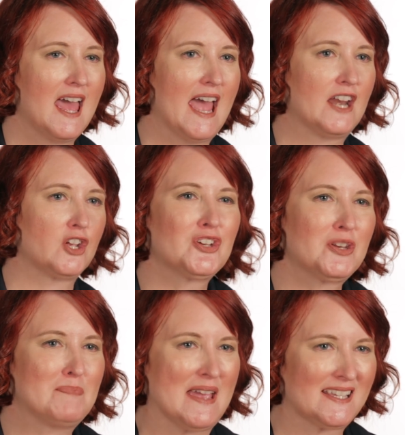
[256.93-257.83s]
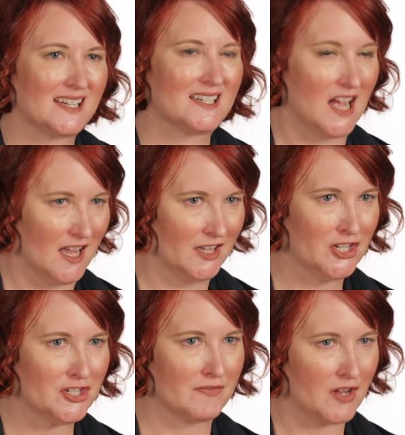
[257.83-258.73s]
and a good basic
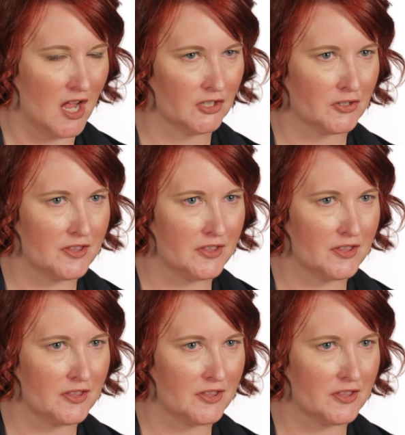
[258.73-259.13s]
knowledge of color